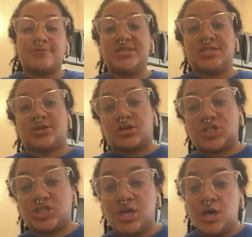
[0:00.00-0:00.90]

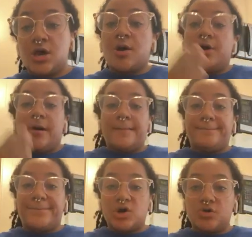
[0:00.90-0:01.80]
research,
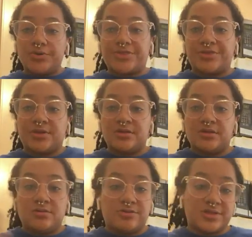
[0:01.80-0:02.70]
both
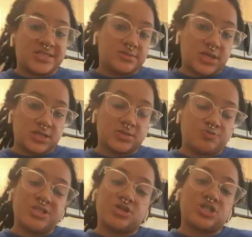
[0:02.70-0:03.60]
the
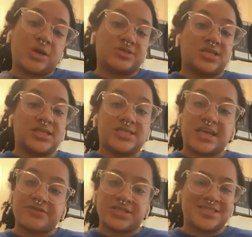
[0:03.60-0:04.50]
research that was done in the
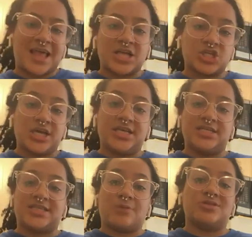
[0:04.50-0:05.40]

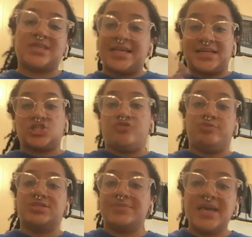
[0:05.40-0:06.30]
70s/80s that was saying that
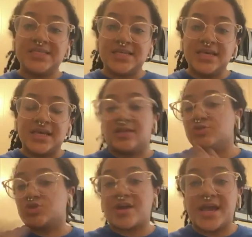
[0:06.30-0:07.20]
tofu was amazing and it
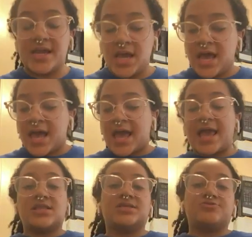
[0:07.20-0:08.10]
was great,
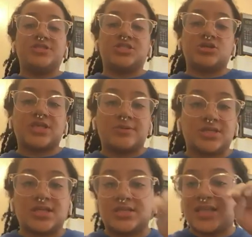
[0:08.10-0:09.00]
and the research that was
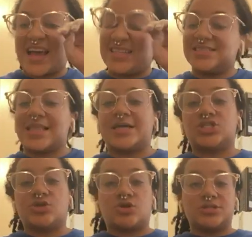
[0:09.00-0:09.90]
done in the
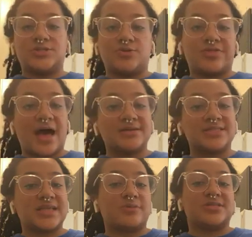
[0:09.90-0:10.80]
90s/early
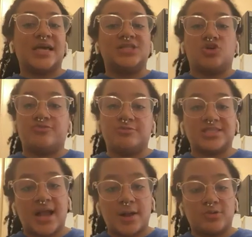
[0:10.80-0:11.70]
2000s that was saying tofu was
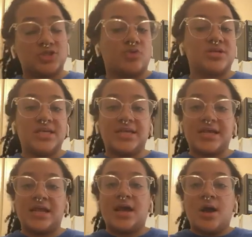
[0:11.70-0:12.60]
terrible, don't eat
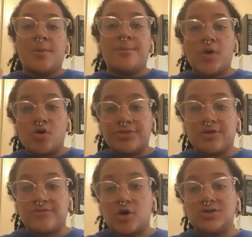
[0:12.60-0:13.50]
it, both
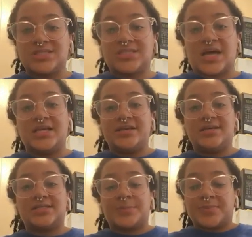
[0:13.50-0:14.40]
of those
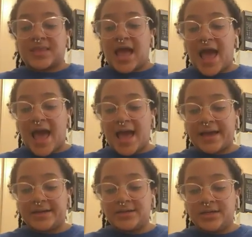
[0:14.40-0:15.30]
studies had